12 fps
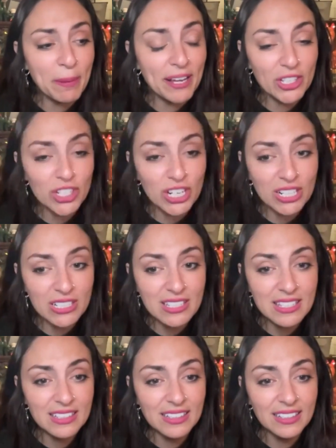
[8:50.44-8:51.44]

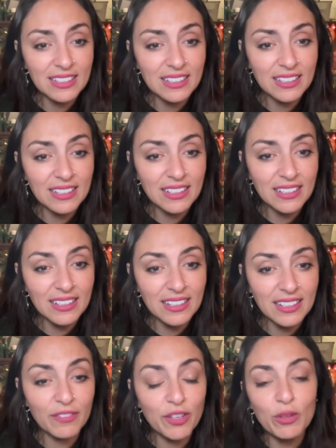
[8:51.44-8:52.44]
pictures
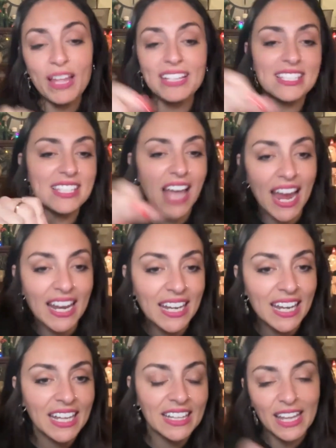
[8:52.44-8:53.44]
of you like
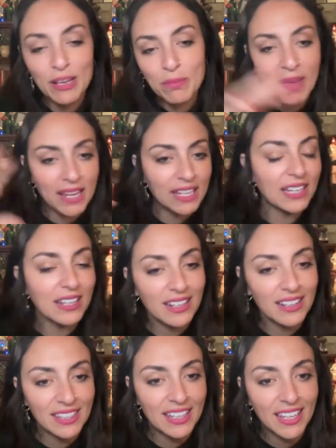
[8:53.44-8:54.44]
signing and like making it
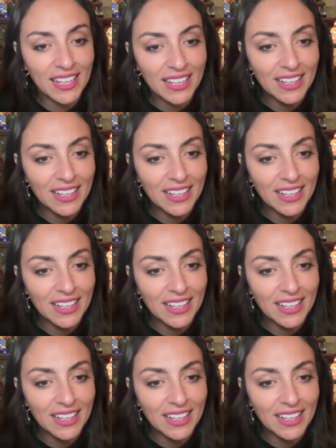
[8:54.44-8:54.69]
a thing?